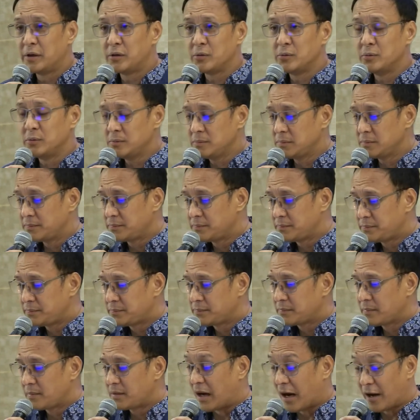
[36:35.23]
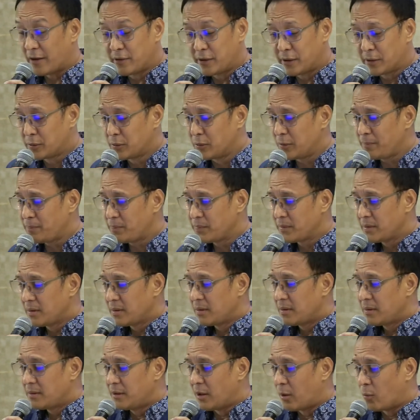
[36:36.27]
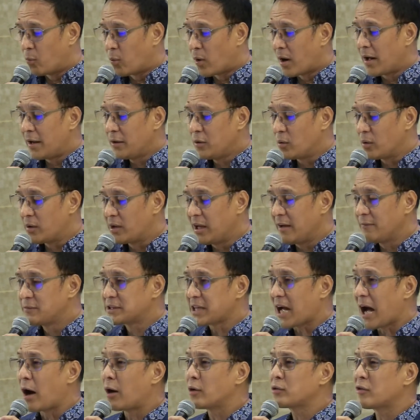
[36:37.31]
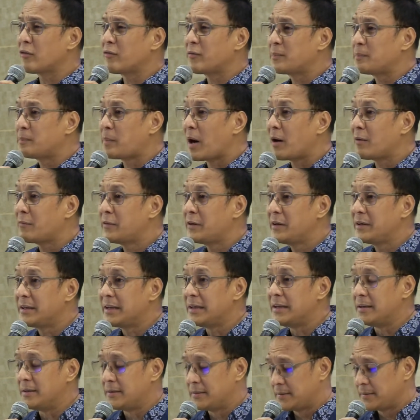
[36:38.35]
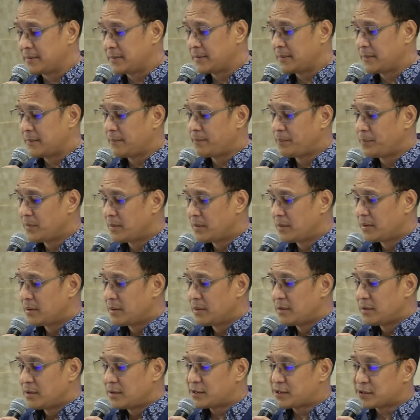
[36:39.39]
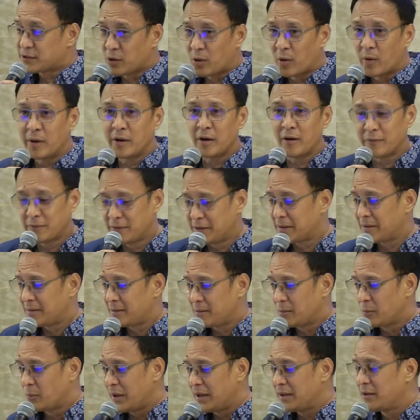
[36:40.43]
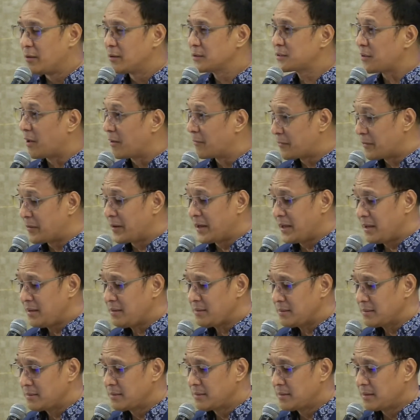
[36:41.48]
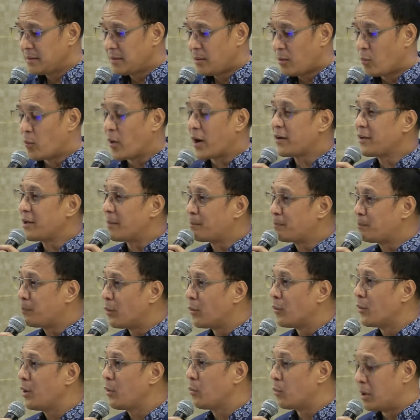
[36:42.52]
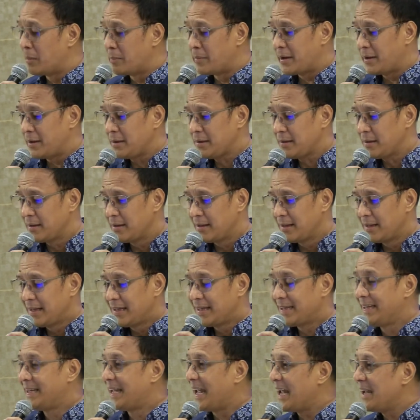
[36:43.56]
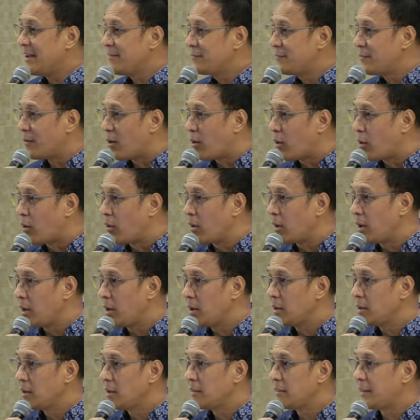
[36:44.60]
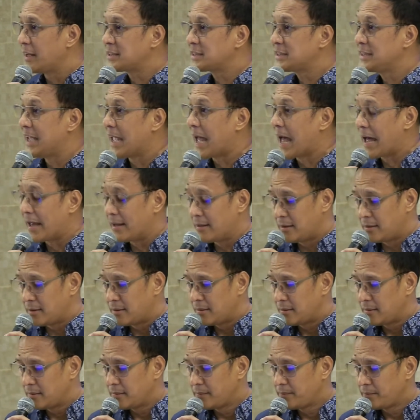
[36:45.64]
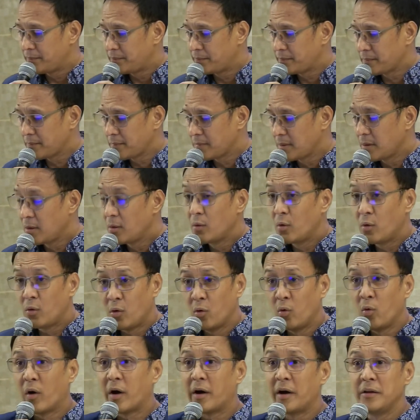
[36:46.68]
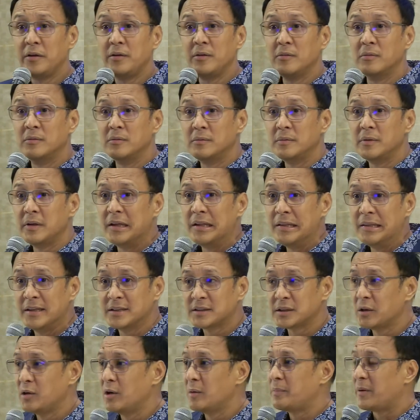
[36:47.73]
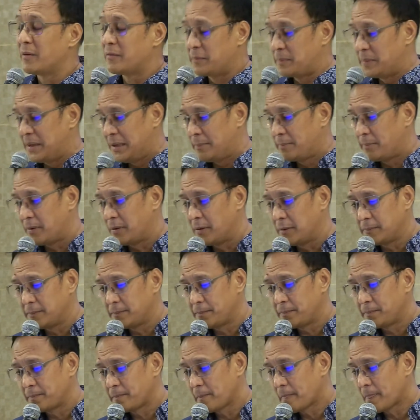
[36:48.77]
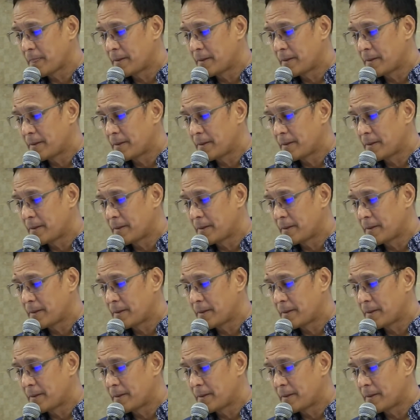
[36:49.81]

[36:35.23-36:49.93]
Number two, the other group, the one who gives out of poverty. Story of the widow's offering, where the poor woman gave all that she had. Who are you in this group of people?